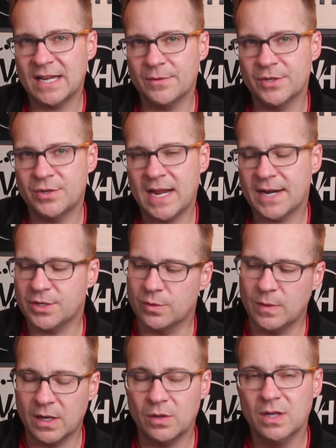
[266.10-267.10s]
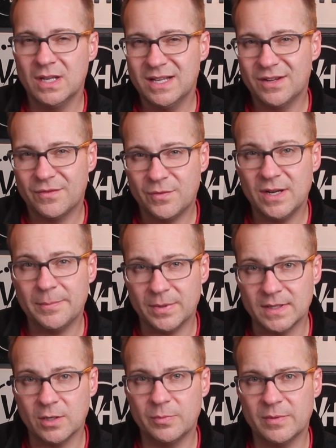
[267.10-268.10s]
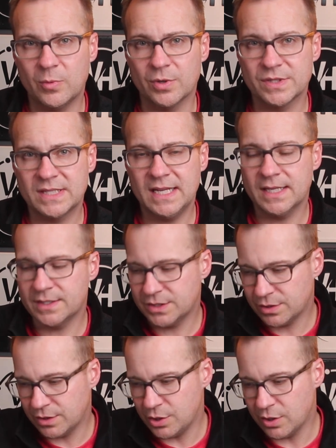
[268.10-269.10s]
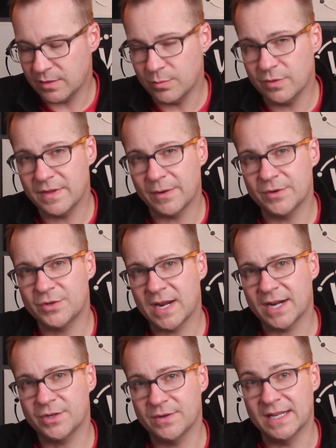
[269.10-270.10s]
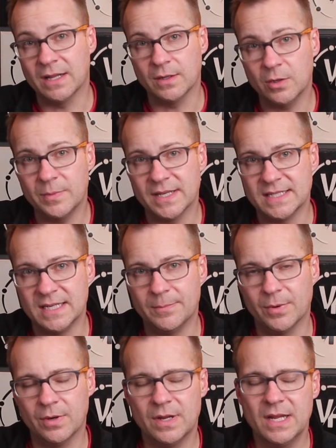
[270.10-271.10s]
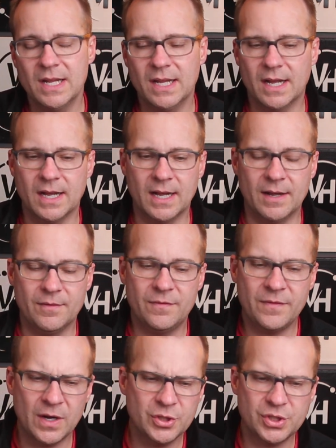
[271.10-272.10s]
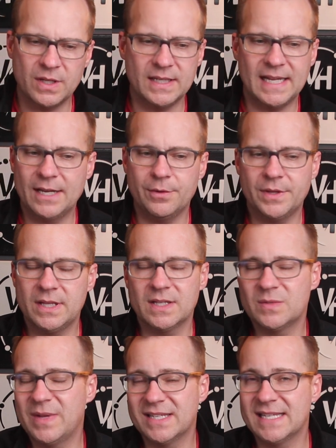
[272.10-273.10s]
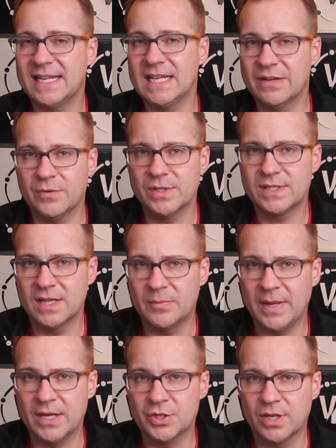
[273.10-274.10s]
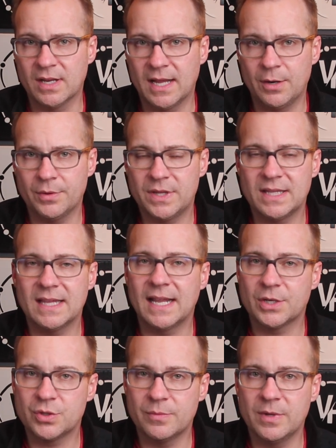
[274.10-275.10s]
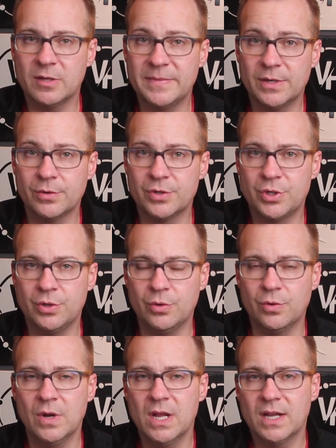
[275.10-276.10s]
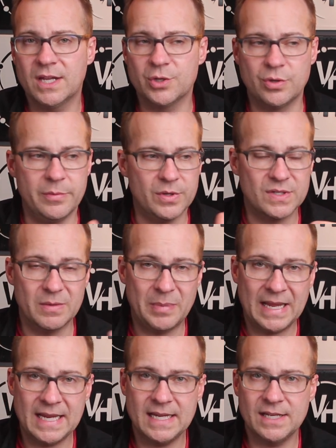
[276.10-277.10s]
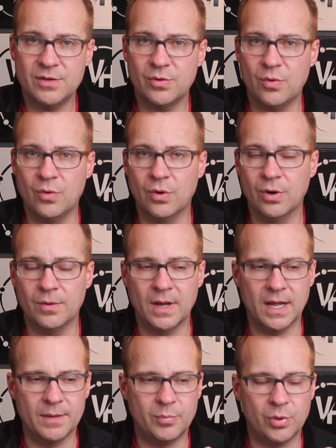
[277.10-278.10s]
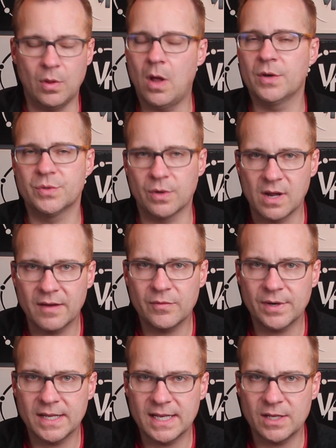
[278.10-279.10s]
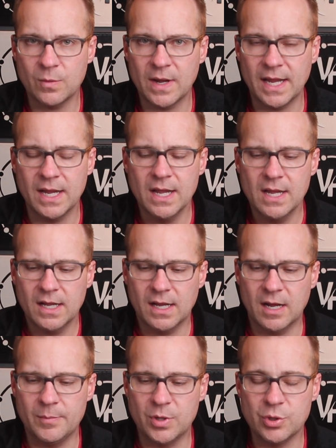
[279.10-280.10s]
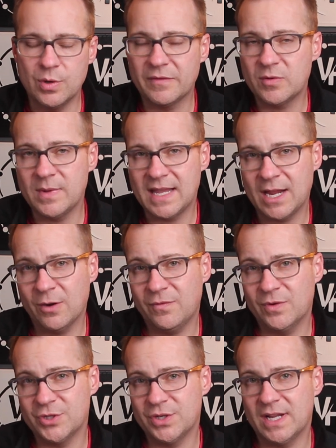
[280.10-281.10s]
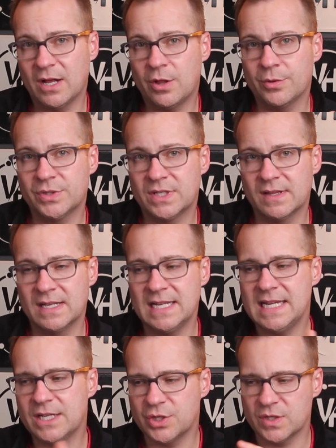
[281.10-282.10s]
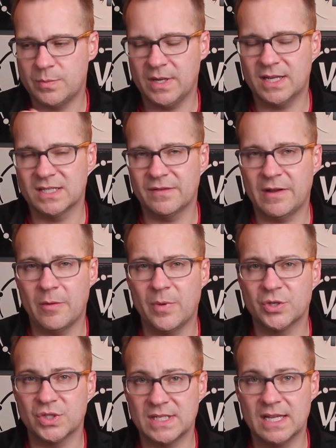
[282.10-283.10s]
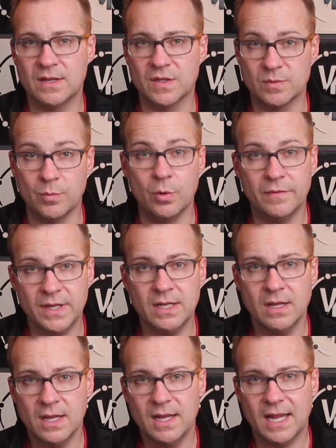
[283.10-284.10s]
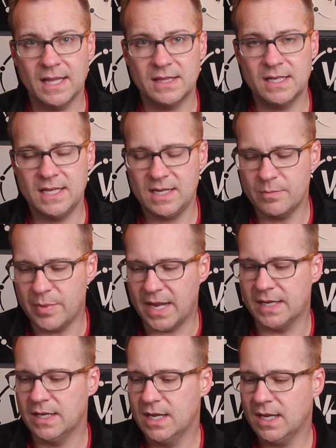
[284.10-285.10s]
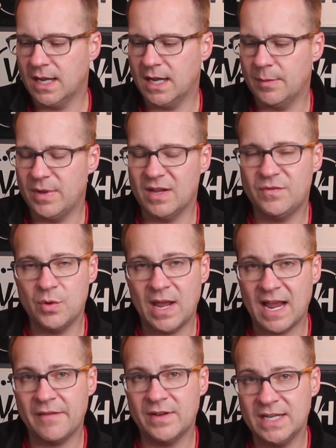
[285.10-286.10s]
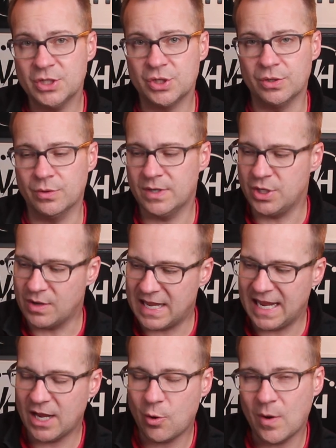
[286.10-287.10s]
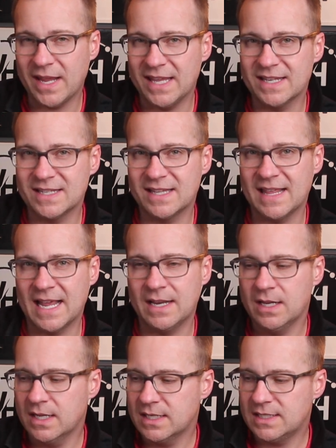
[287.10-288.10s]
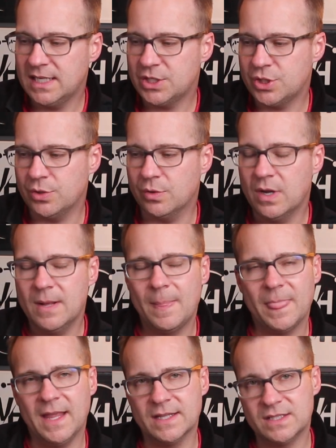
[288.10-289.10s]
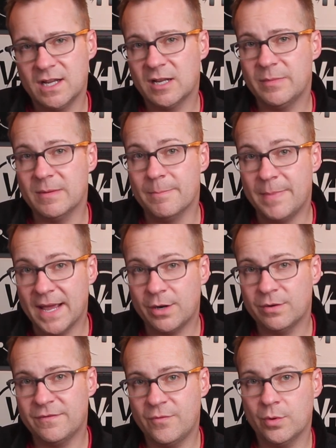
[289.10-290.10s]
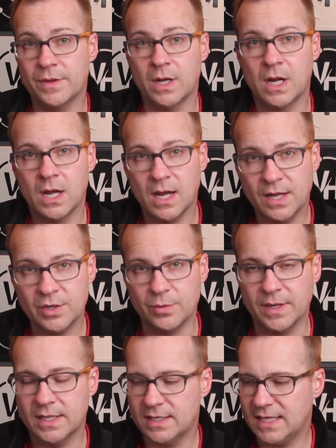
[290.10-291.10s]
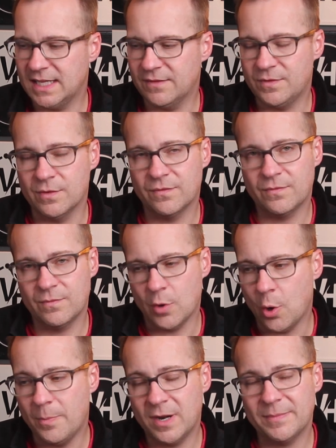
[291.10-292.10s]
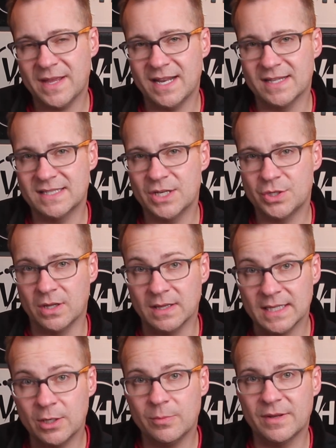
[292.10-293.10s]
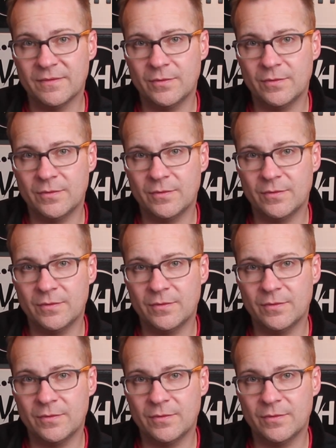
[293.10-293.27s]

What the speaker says: that retractor, well, free up a little bit more skin so that you can move that retractor in a little bit deeper. Functionally, I don't think this makes any difference to the patient. I don't think that extra millimeter or 2 contributes to pain or prolongs recovery in any way. You do have to be careful as you get close to the knee just because of how much skin is moving at the knee. But if you have an issue and you can't quite get to that tissue, it's going to be better for the conduit if you open up that incision a little bit